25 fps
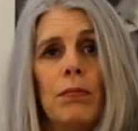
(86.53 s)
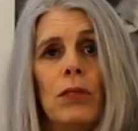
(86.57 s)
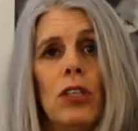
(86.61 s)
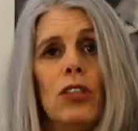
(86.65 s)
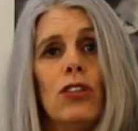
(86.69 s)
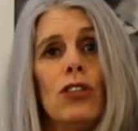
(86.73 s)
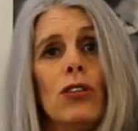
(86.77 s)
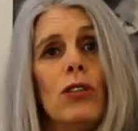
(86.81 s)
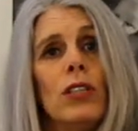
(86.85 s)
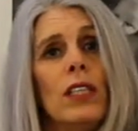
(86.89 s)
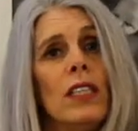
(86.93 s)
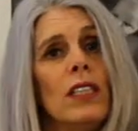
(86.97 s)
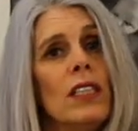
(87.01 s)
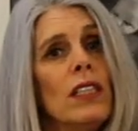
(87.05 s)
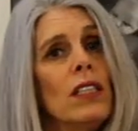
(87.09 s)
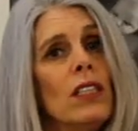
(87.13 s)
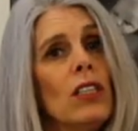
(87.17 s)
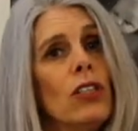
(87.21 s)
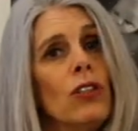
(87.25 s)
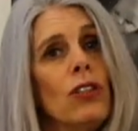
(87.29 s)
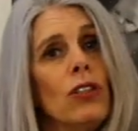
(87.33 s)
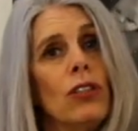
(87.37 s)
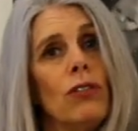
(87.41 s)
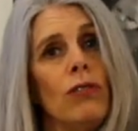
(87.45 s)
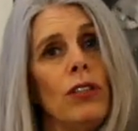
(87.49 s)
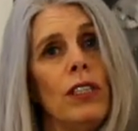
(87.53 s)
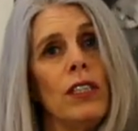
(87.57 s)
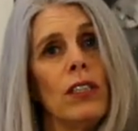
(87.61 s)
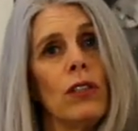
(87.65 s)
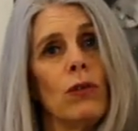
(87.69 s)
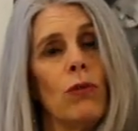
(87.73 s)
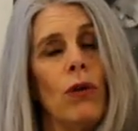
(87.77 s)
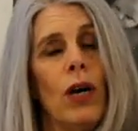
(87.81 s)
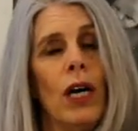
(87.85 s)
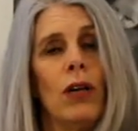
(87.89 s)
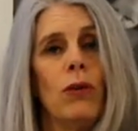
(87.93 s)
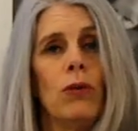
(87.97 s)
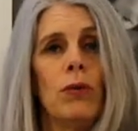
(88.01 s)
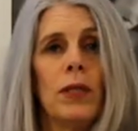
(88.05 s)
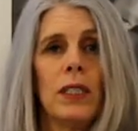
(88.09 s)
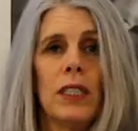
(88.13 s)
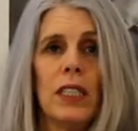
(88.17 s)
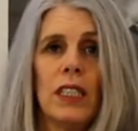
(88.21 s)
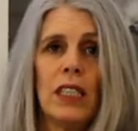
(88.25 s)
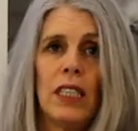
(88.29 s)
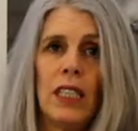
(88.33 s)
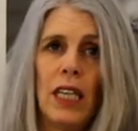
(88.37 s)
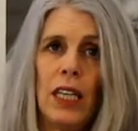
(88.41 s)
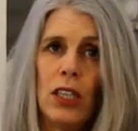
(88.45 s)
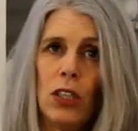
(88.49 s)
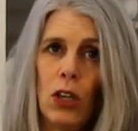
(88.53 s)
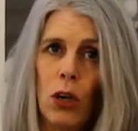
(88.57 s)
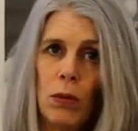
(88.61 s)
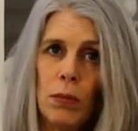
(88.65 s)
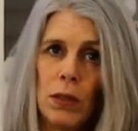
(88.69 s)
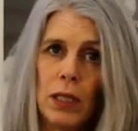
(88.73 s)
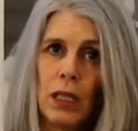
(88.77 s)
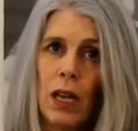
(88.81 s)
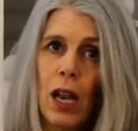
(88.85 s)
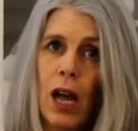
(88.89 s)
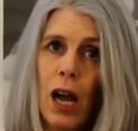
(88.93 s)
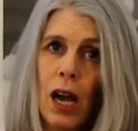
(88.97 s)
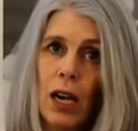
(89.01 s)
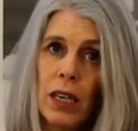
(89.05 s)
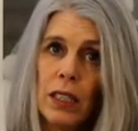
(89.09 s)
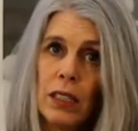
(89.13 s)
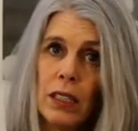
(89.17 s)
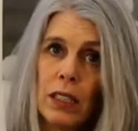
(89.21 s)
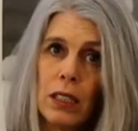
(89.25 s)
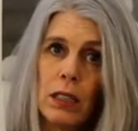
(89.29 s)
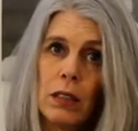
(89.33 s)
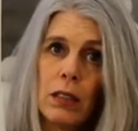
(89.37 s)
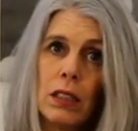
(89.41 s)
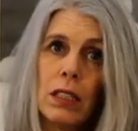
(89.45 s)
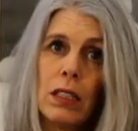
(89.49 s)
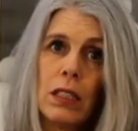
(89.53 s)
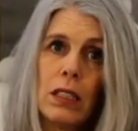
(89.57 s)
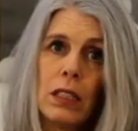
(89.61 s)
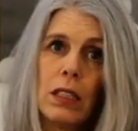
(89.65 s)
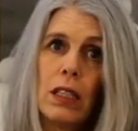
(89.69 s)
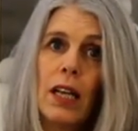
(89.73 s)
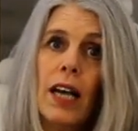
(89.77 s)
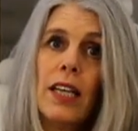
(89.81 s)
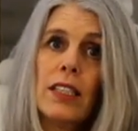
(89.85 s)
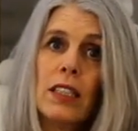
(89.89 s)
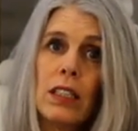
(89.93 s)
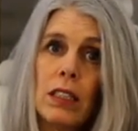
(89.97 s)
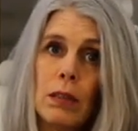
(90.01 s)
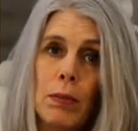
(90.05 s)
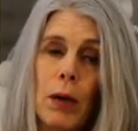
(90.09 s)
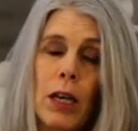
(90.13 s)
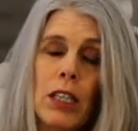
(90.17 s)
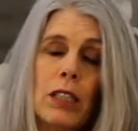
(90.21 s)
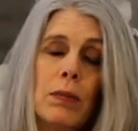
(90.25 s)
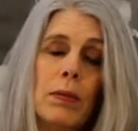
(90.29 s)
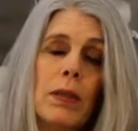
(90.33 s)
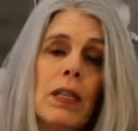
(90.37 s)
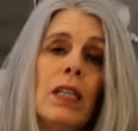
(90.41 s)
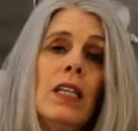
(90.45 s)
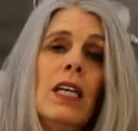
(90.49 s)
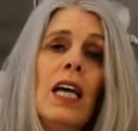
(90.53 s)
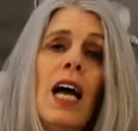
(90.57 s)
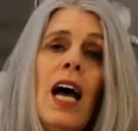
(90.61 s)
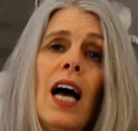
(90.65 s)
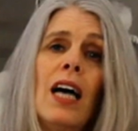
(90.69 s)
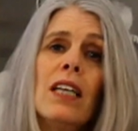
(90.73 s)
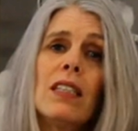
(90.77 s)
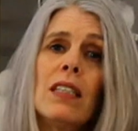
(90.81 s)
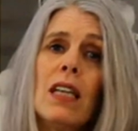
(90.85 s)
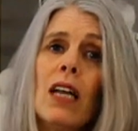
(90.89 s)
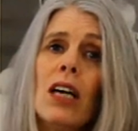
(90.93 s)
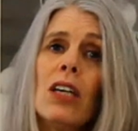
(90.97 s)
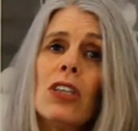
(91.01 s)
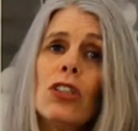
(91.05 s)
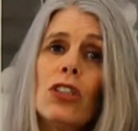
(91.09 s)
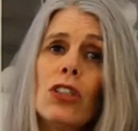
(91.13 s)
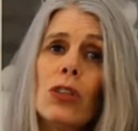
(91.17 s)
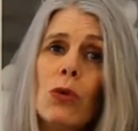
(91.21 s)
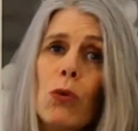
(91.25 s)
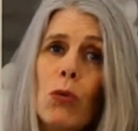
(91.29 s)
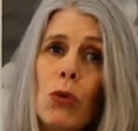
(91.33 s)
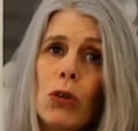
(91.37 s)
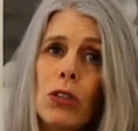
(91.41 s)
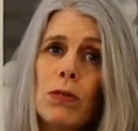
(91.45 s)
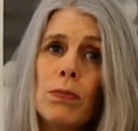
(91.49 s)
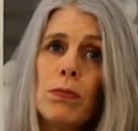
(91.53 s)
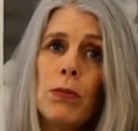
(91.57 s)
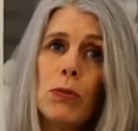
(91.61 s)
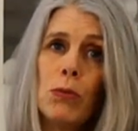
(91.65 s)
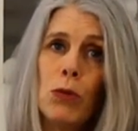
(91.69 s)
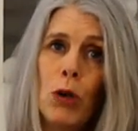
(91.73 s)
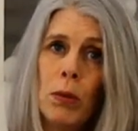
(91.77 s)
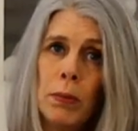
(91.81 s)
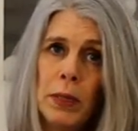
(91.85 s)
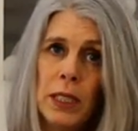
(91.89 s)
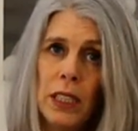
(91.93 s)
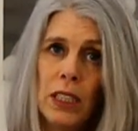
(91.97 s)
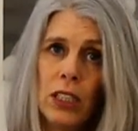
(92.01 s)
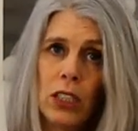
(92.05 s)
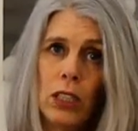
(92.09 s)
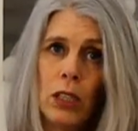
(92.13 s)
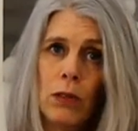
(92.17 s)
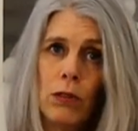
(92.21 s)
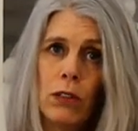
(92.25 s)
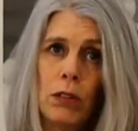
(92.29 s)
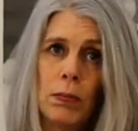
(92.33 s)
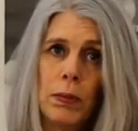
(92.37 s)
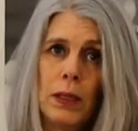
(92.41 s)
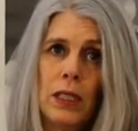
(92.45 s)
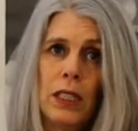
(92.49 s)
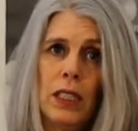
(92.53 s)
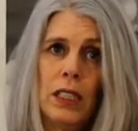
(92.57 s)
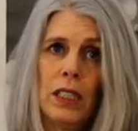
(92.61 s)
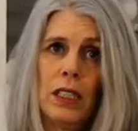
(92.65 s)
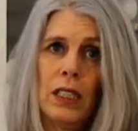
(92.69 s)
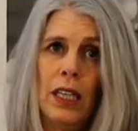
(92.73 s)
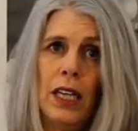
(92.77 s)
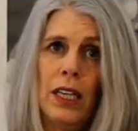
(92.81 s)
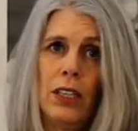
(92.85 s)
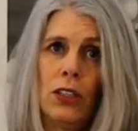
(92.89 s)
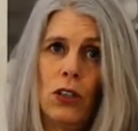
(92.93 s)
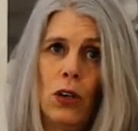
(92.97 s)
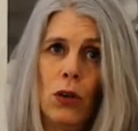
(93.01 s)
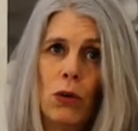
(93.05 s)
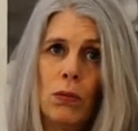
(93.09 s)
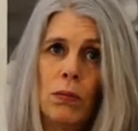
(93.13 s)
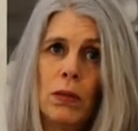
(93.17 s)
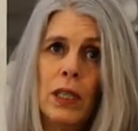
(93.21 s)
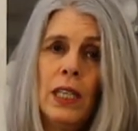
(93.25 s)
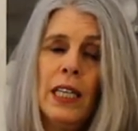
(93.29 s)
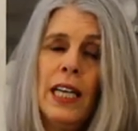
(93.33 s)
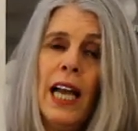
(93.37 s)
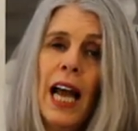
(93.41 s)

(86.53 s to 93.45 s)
So this is another reason why we want to stay at home as long as is possible, as long as the woman is comfortable to stay at home.